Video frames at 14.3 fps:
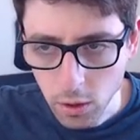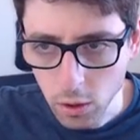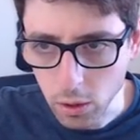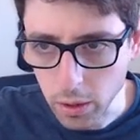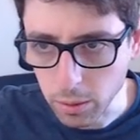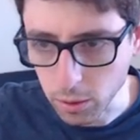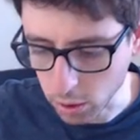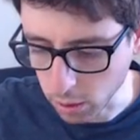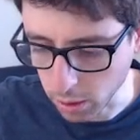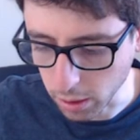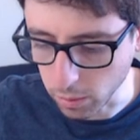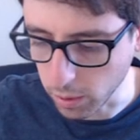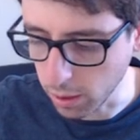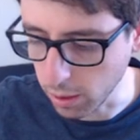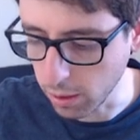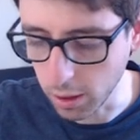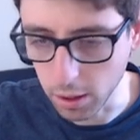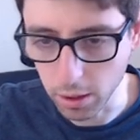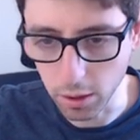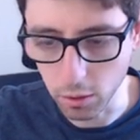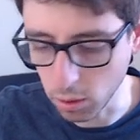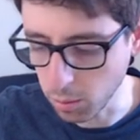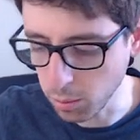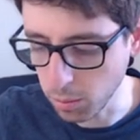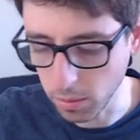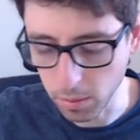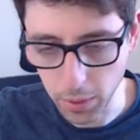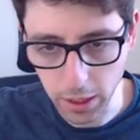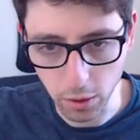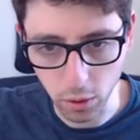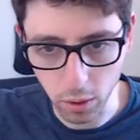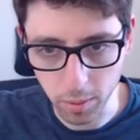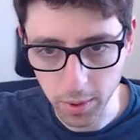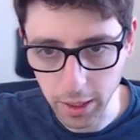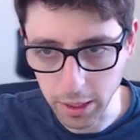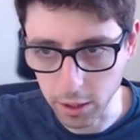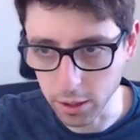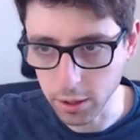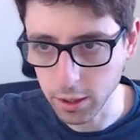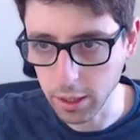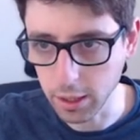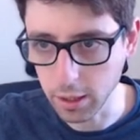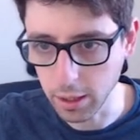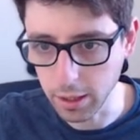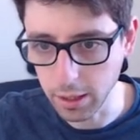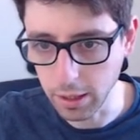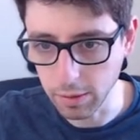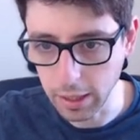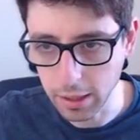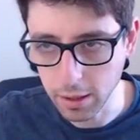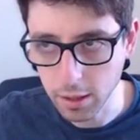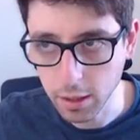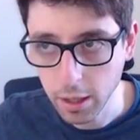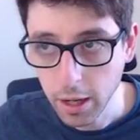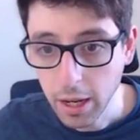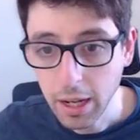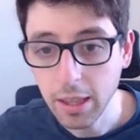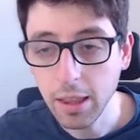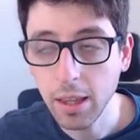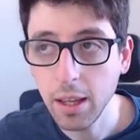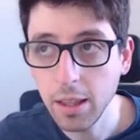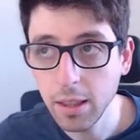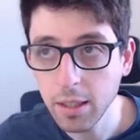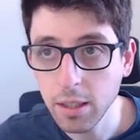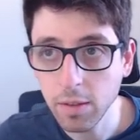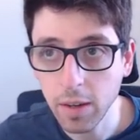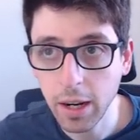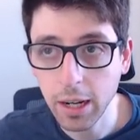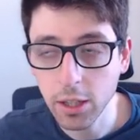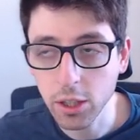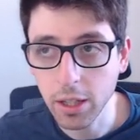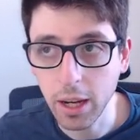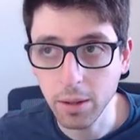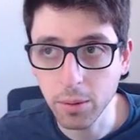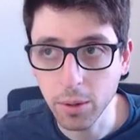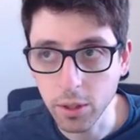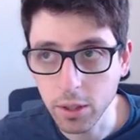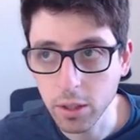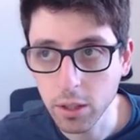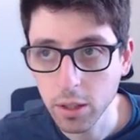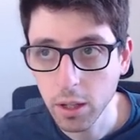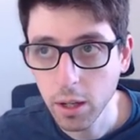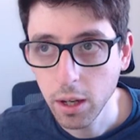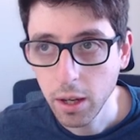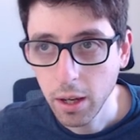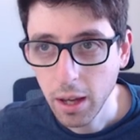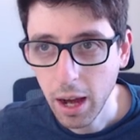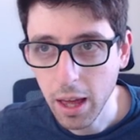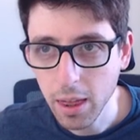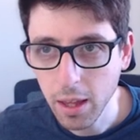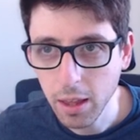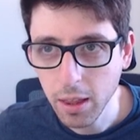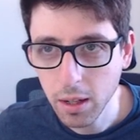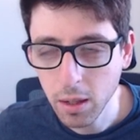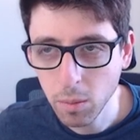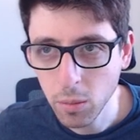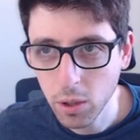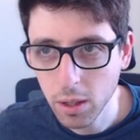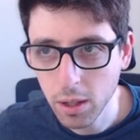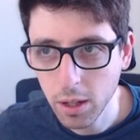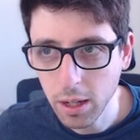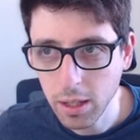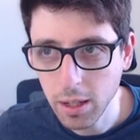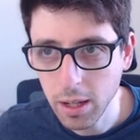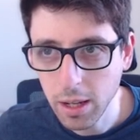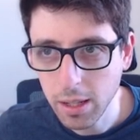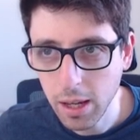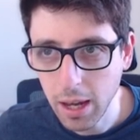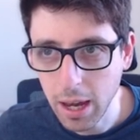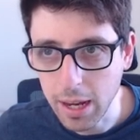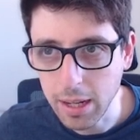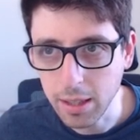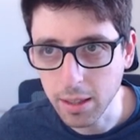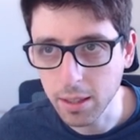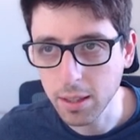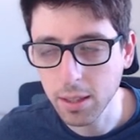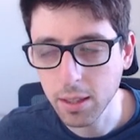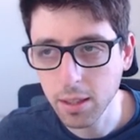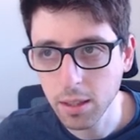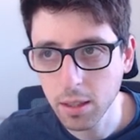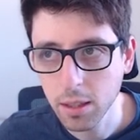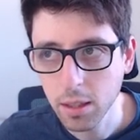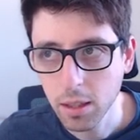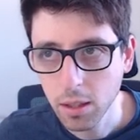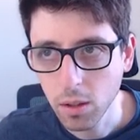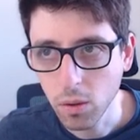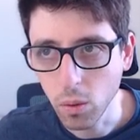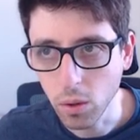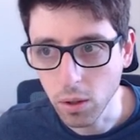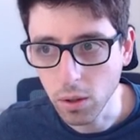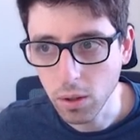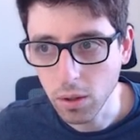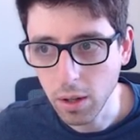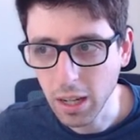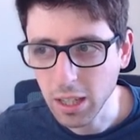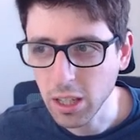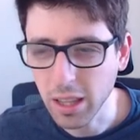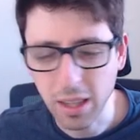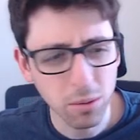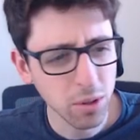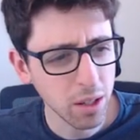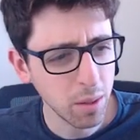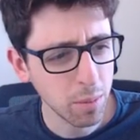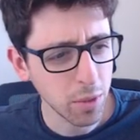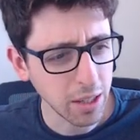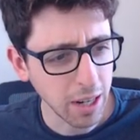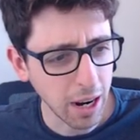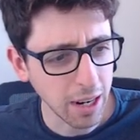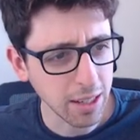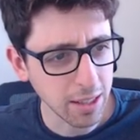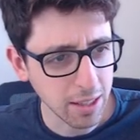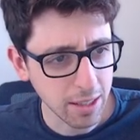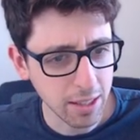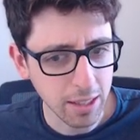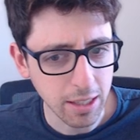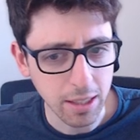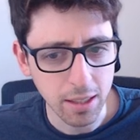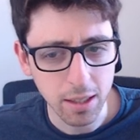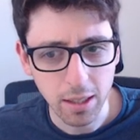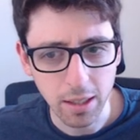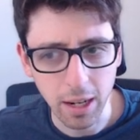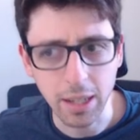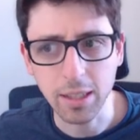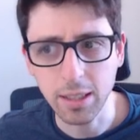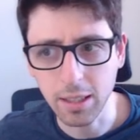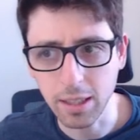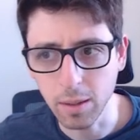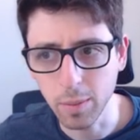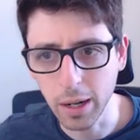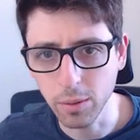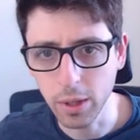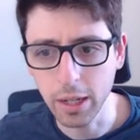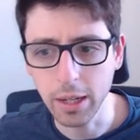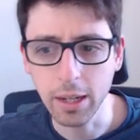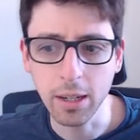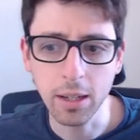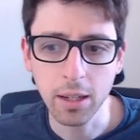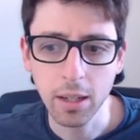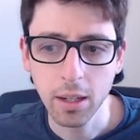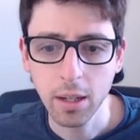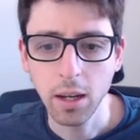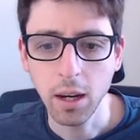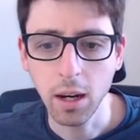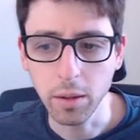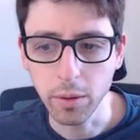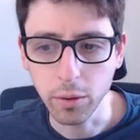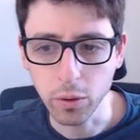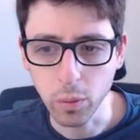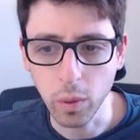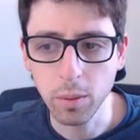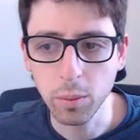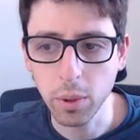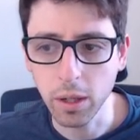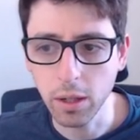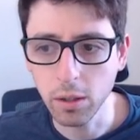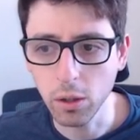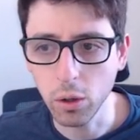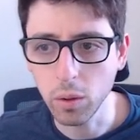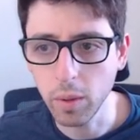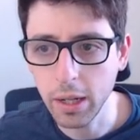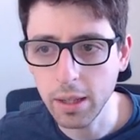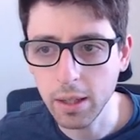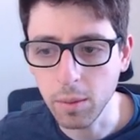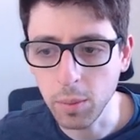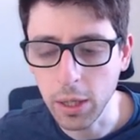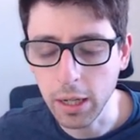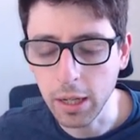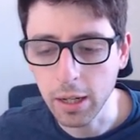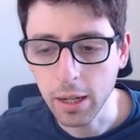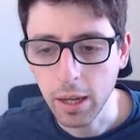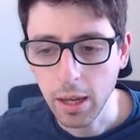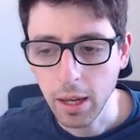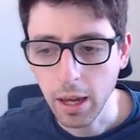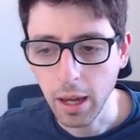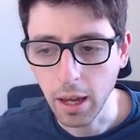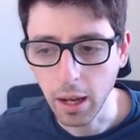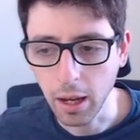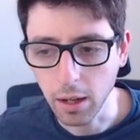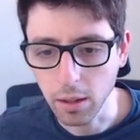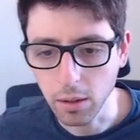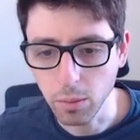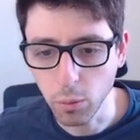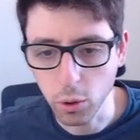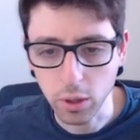So he was certainly one of the norm big norm seekers in the event. In this event, actually, I was, I think, the number 8, or actually, I think it was the number 9 seed by rating. There was one player lower rated than me, and